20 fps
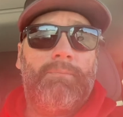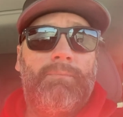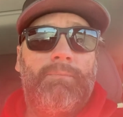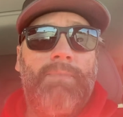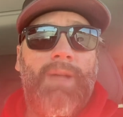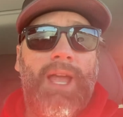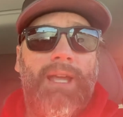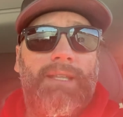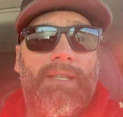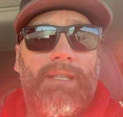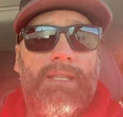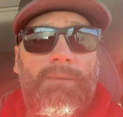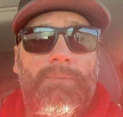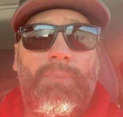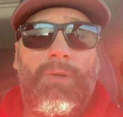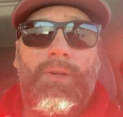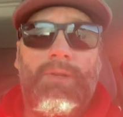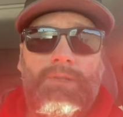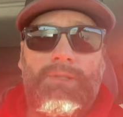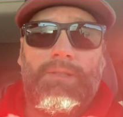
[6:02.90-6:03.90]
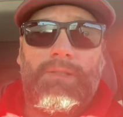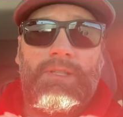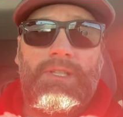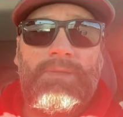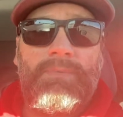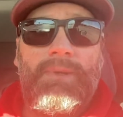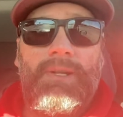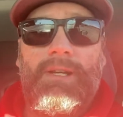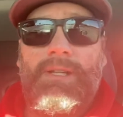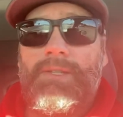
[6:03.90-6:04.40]
had any personal
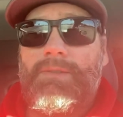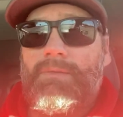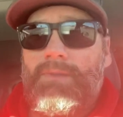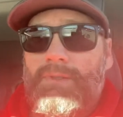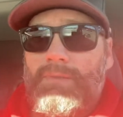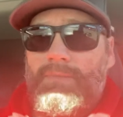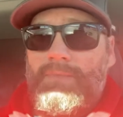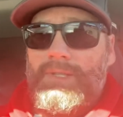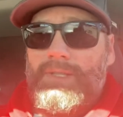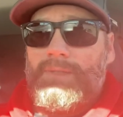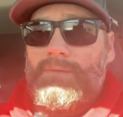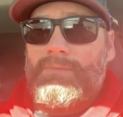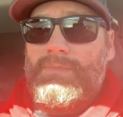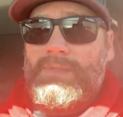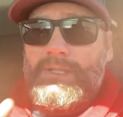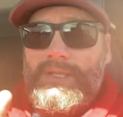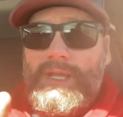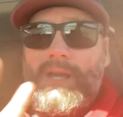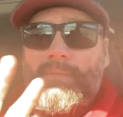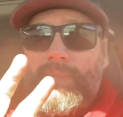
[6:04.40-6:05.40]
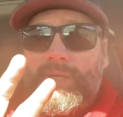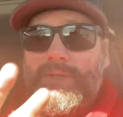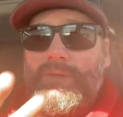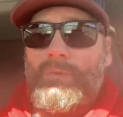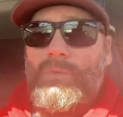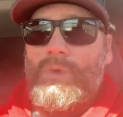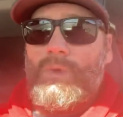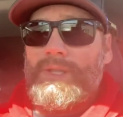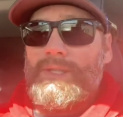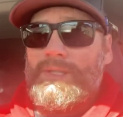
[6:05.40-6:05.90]
experience with them. Even just talking about the
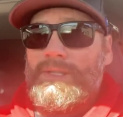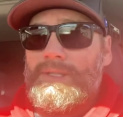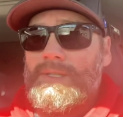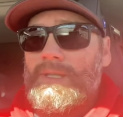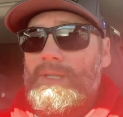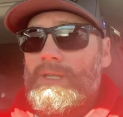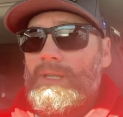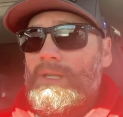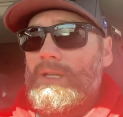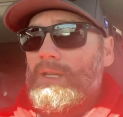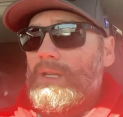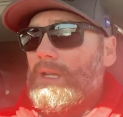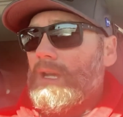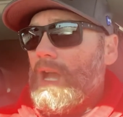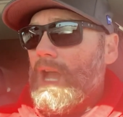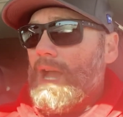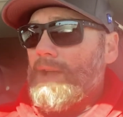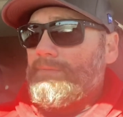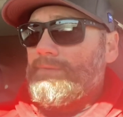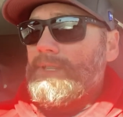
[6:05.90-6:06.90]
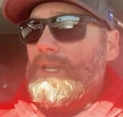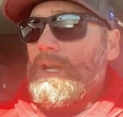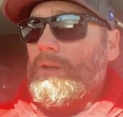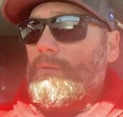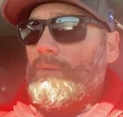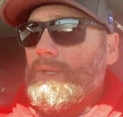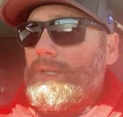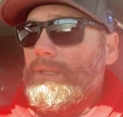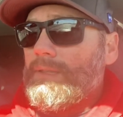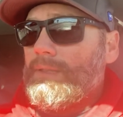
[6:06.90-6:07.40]
ones I've dealt
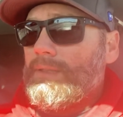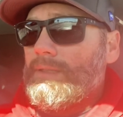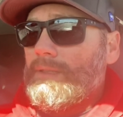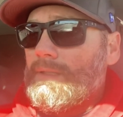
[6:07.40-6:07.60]
with.